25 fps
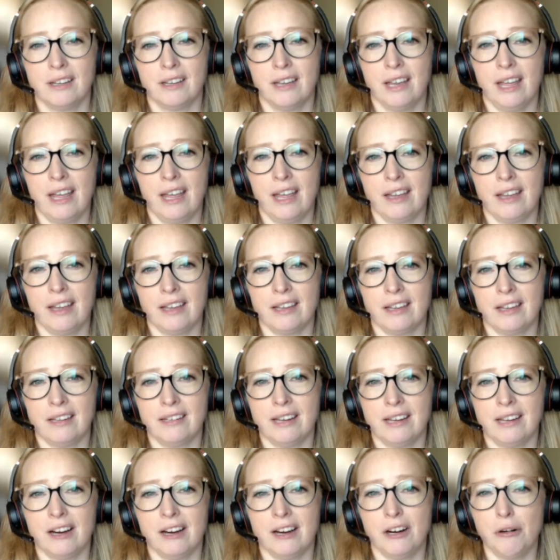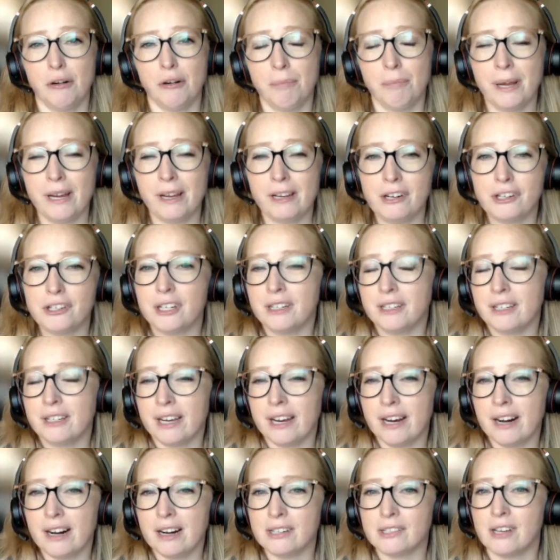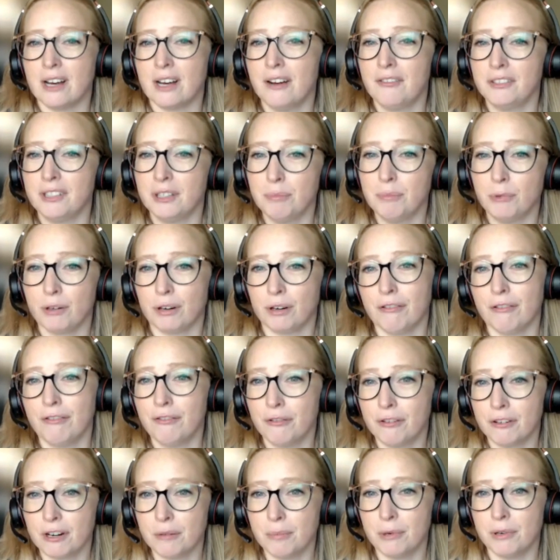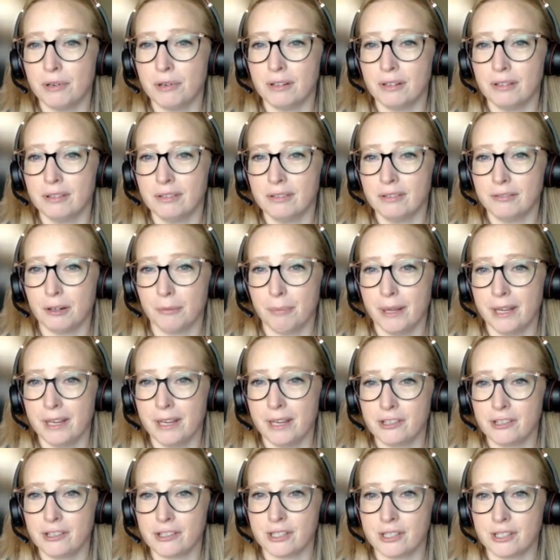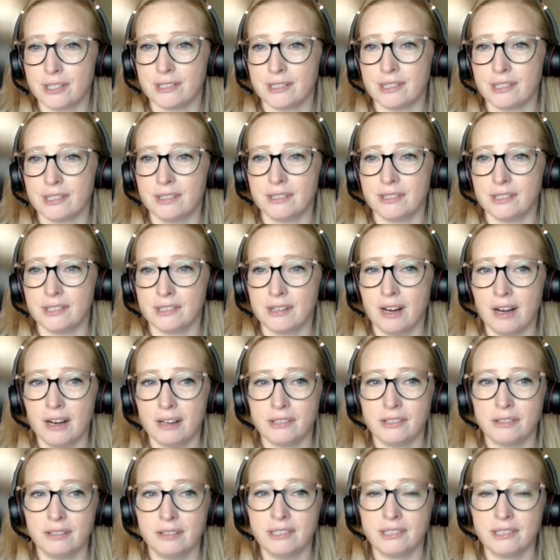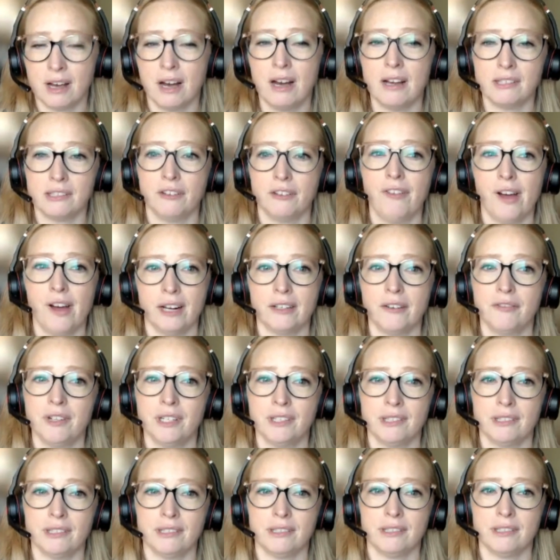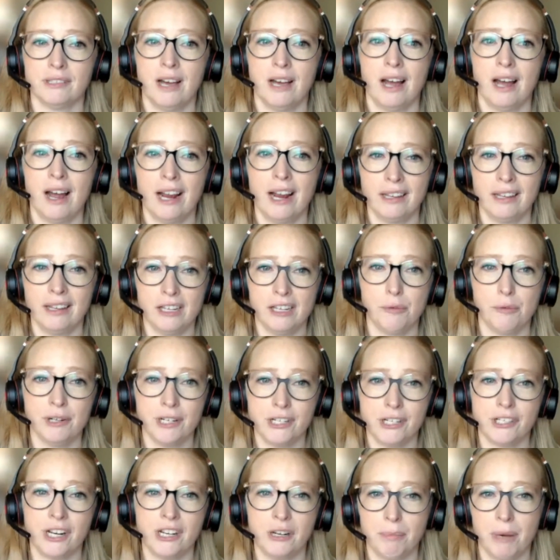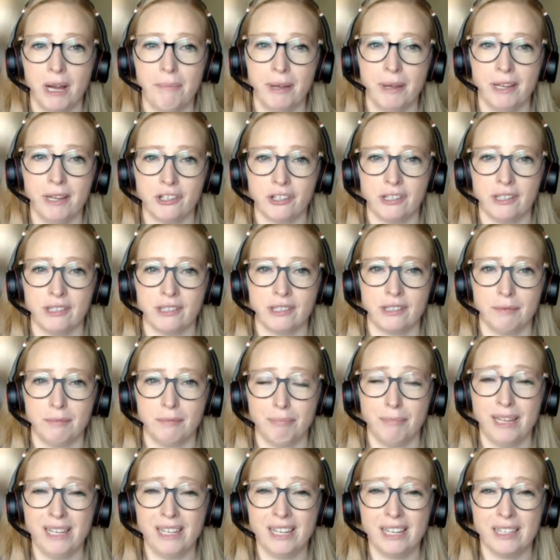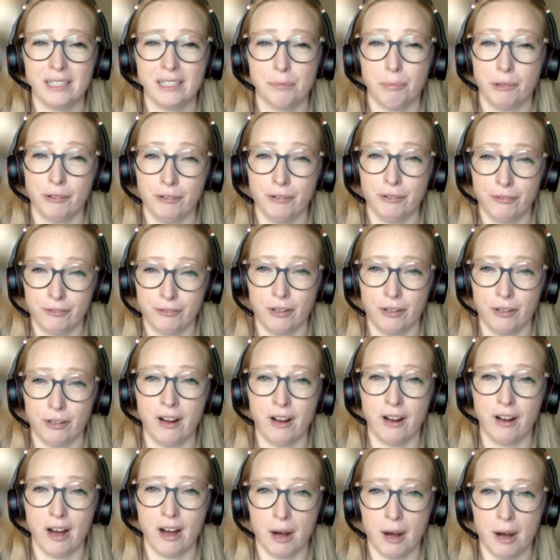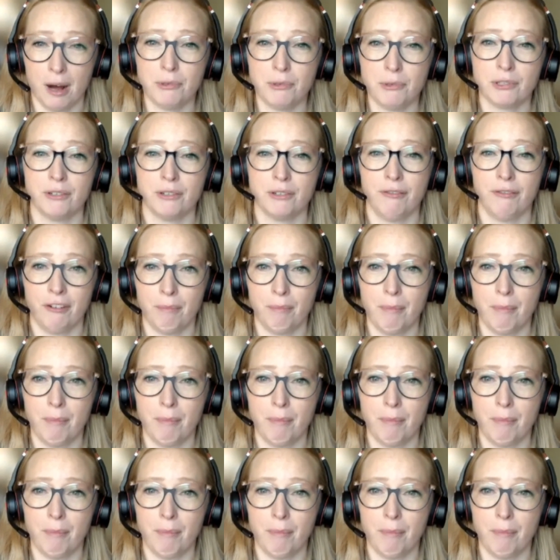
And outpatient care is often more affordable for patients. And this cost effectiveness is highly appreciated by patients, making it a preferred option for many.